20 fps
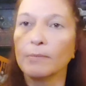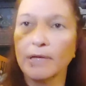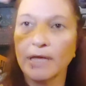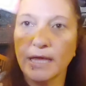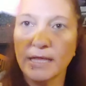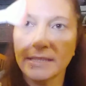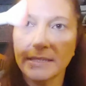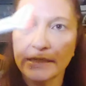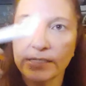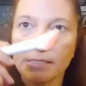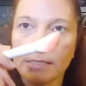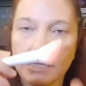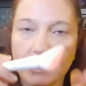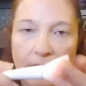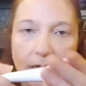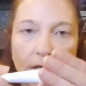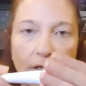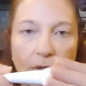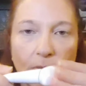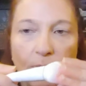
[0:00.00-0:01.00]
We got this
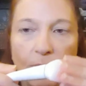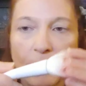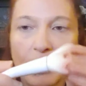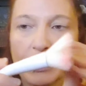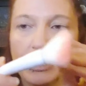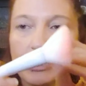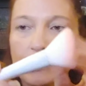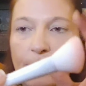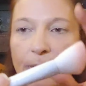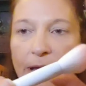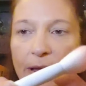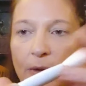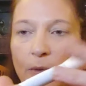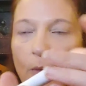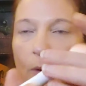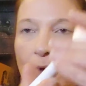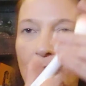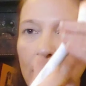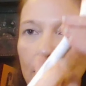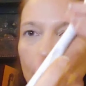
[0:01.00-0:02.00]
little brush by
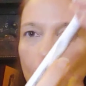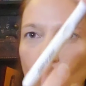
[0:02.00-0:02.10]
Wet